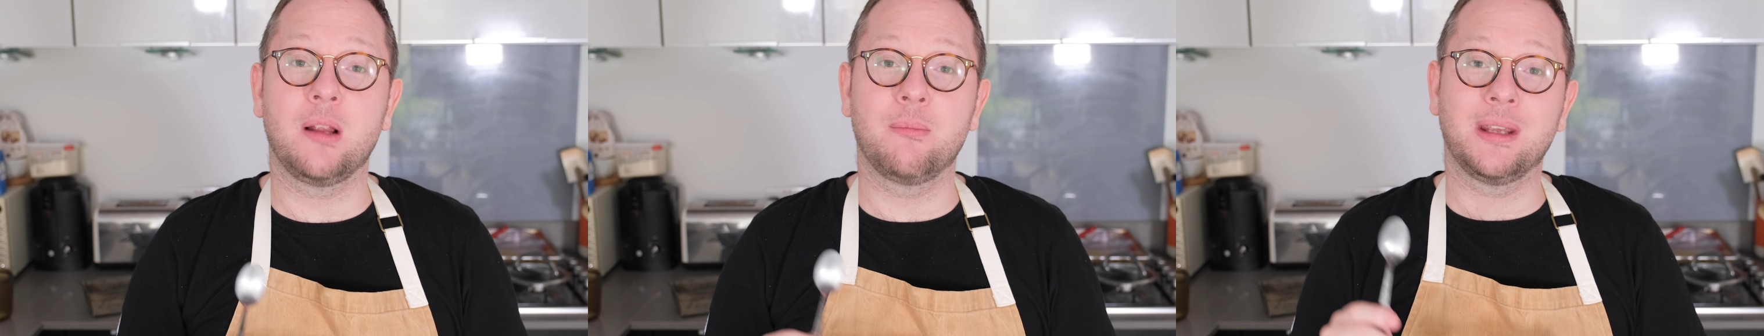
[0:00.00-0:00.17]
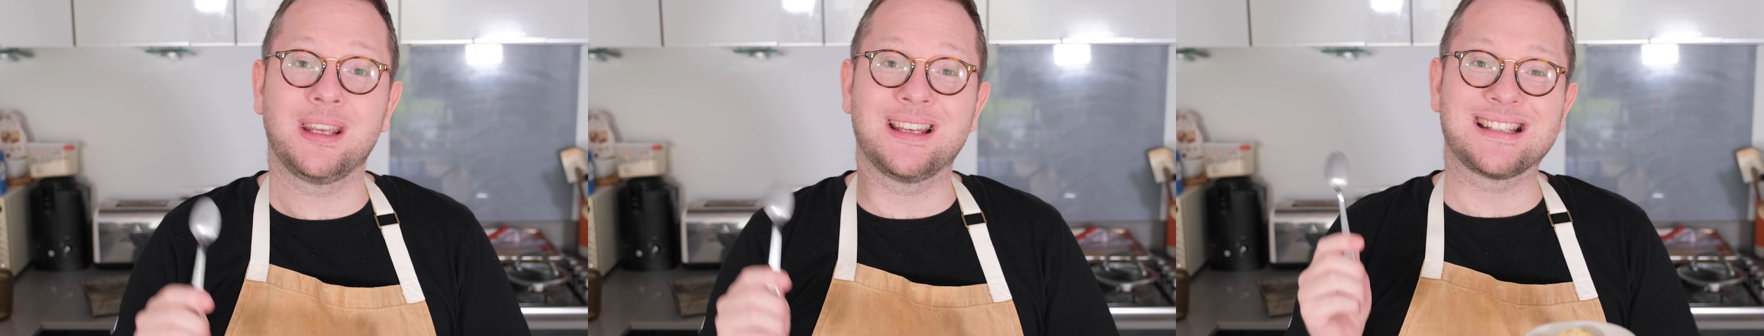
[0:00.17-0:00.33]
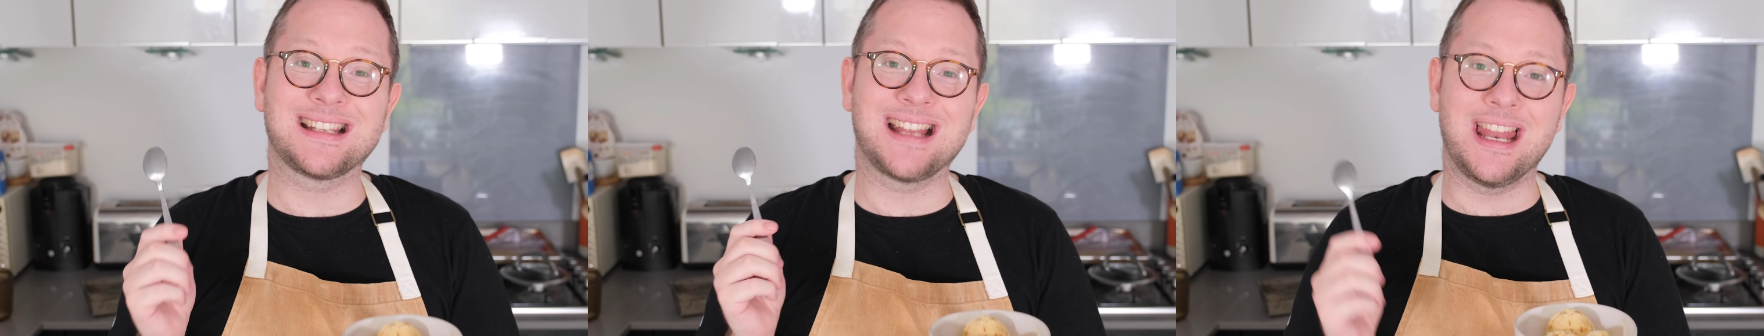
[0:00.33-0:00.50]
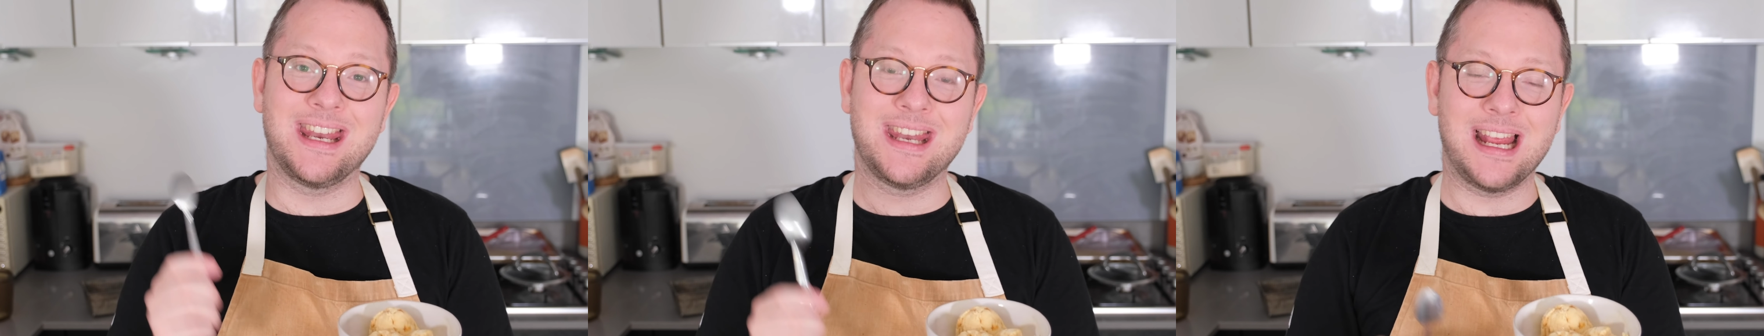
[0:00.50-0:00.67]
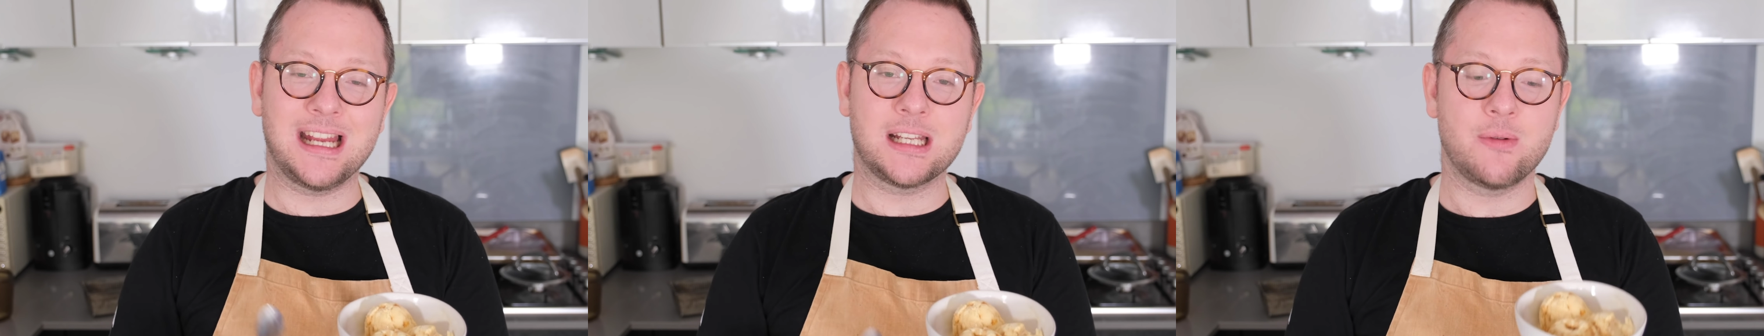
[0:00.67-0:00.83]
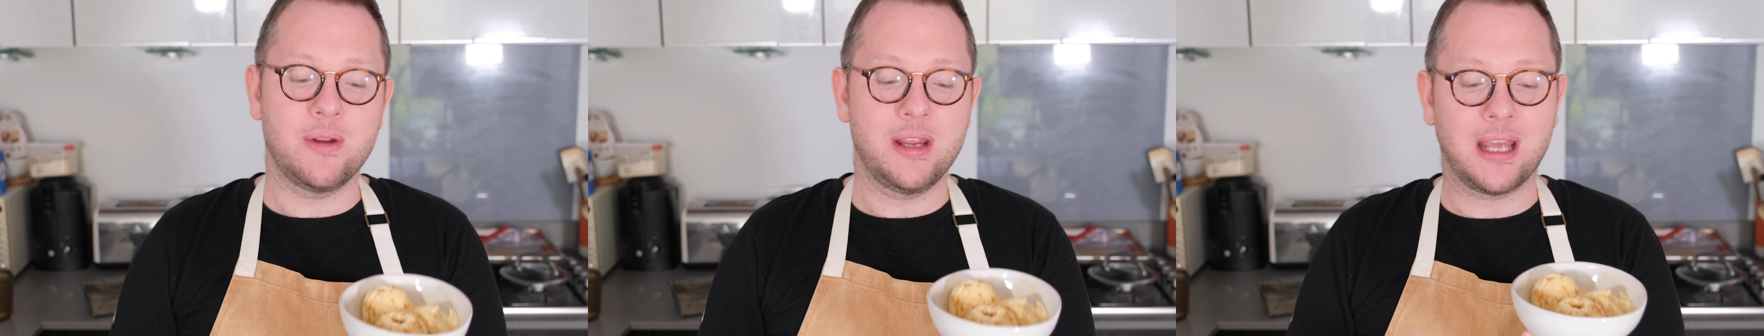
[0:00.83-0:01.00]
because
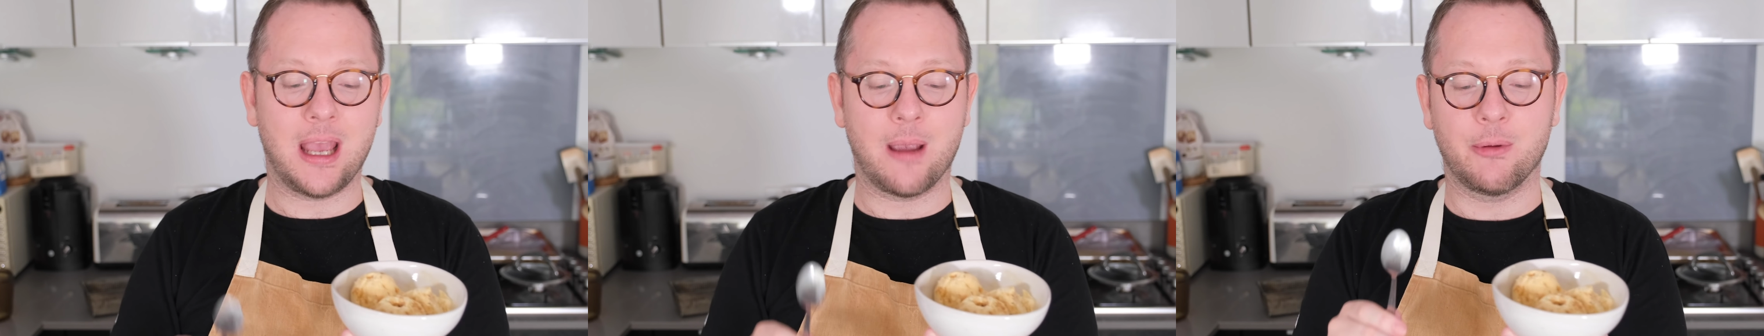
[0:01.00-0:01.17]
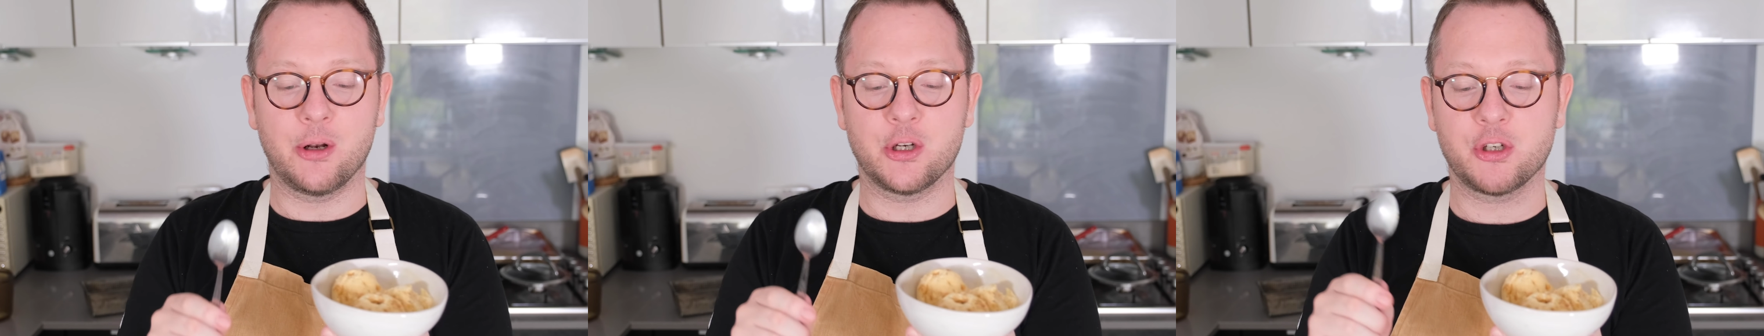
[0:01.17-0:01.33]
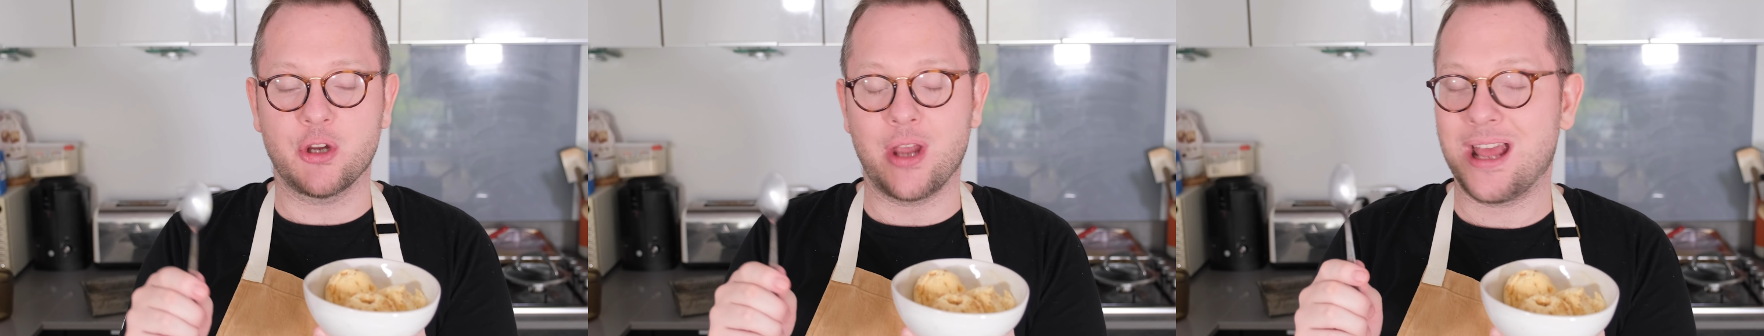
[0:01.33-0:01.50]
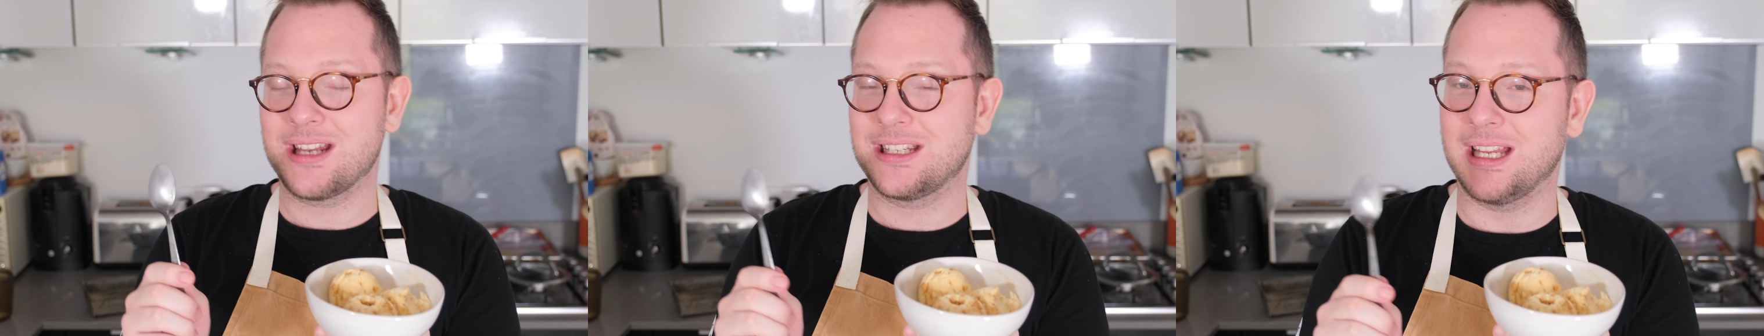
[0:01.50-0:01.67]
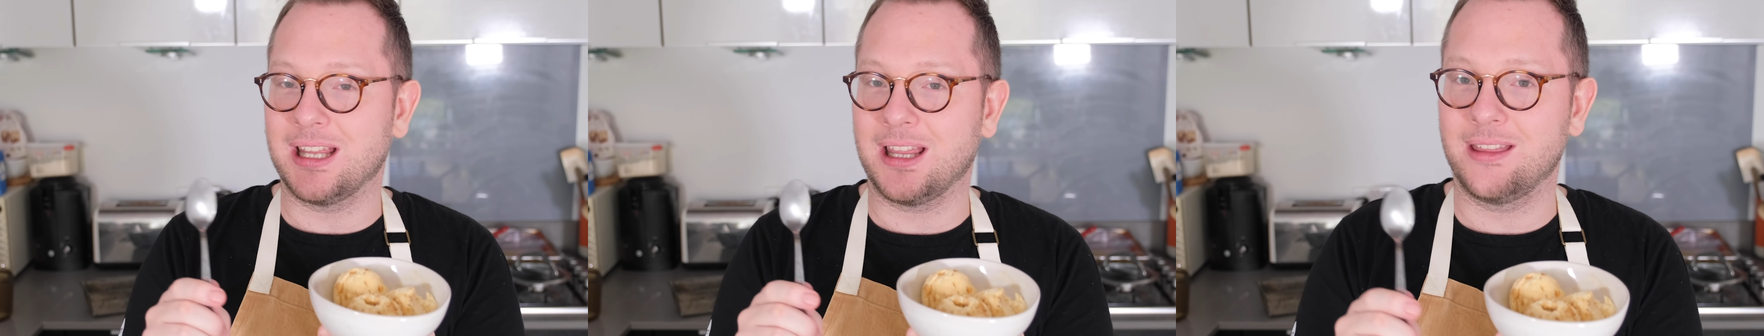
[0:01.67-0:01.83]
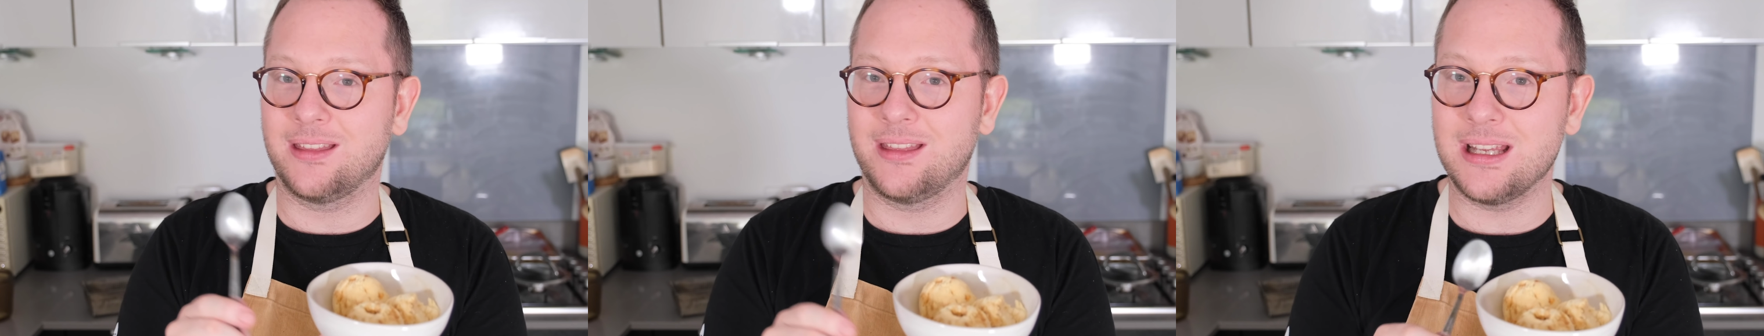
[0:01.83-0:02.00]
next week I'm going to show you how to
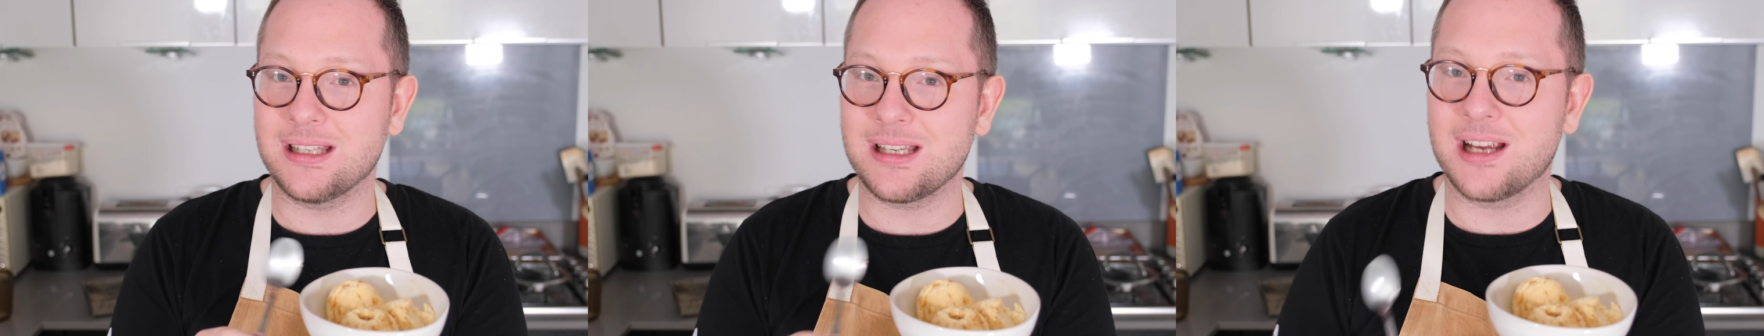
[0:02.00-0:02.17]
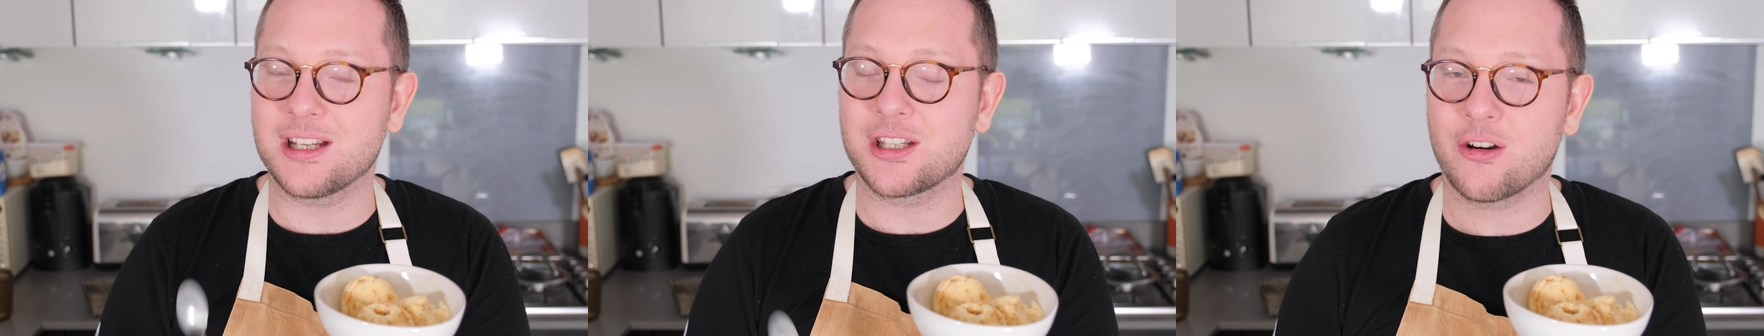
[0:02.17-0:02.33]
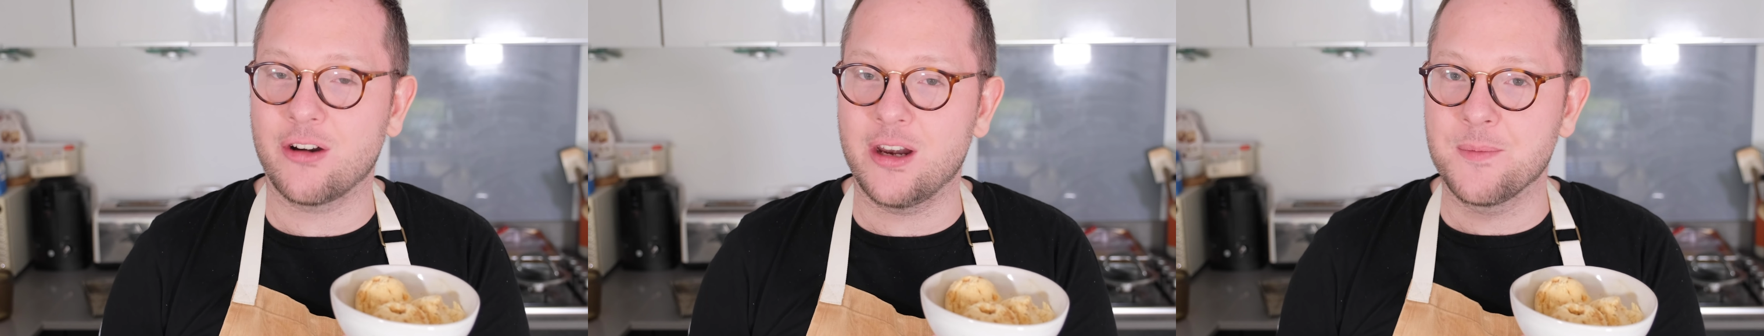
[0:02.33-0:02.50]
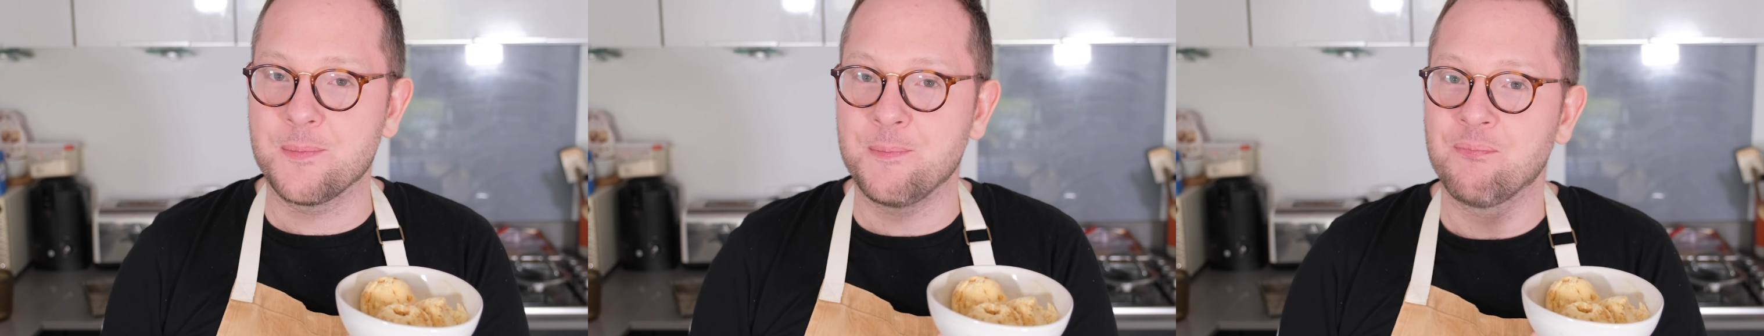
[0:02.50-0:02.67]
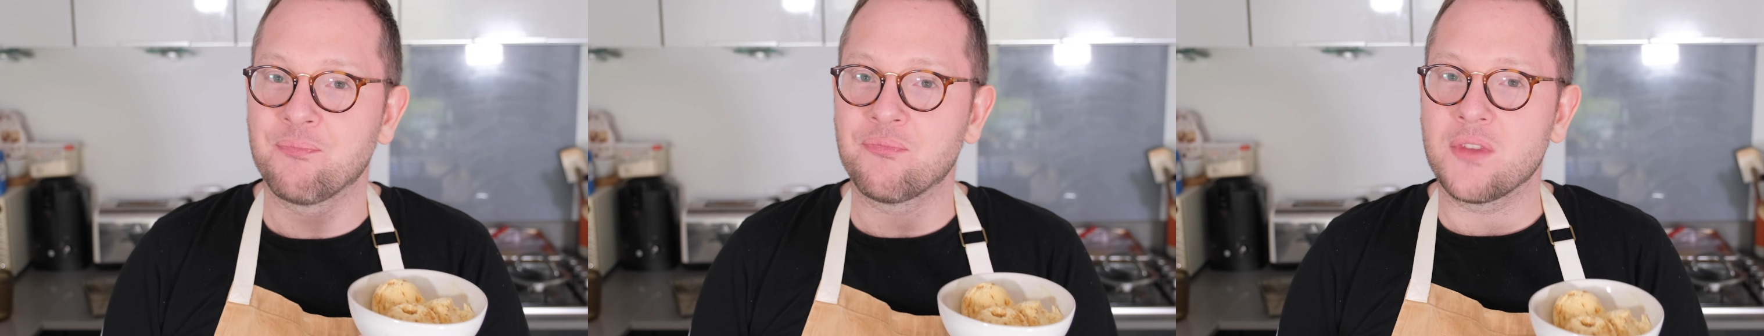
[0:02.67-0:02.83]
take this ice cream